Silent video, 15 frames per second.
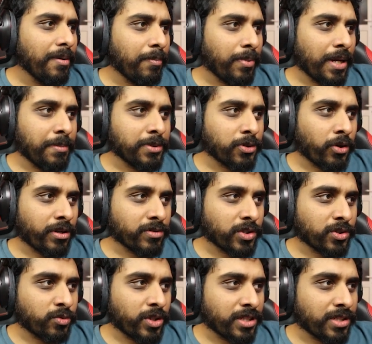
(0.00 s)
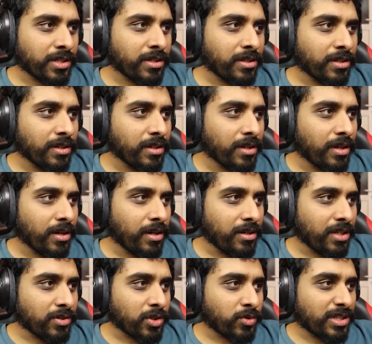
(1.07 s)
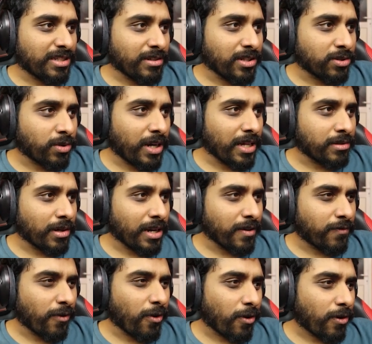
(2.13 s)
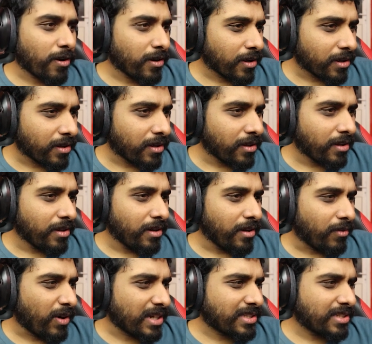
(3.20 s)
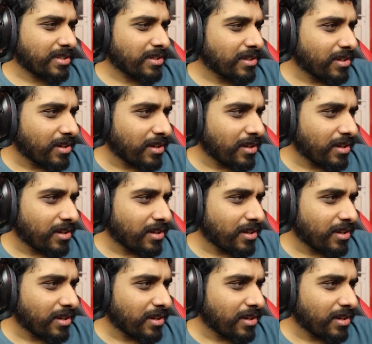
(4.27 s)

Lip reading: but I'm sure this was written in 2024. What?